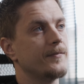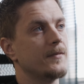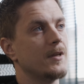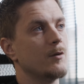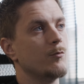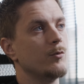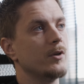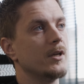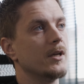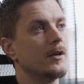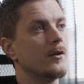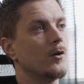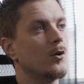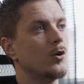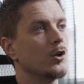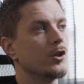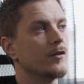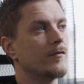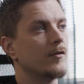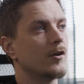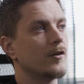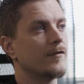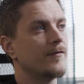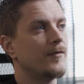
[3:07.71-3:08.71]
And we get
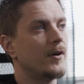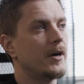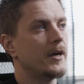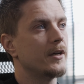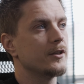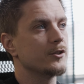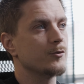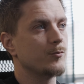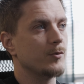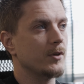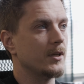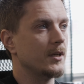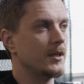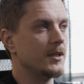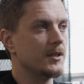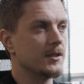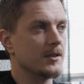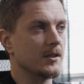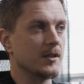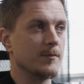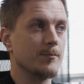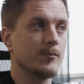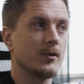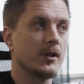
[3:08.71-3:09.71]
all of our files, we can
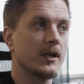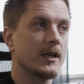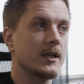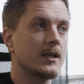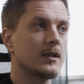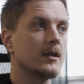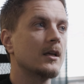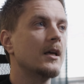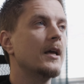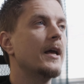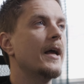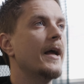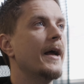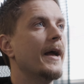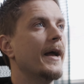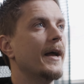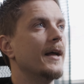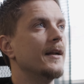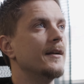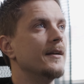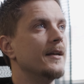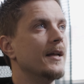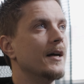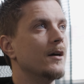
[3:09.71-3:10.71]
easily play it
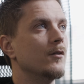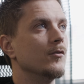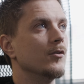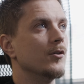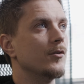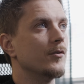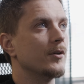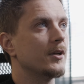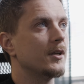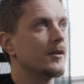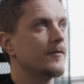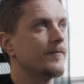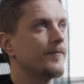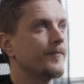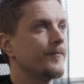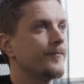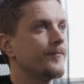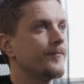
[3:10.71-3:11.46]
and download it.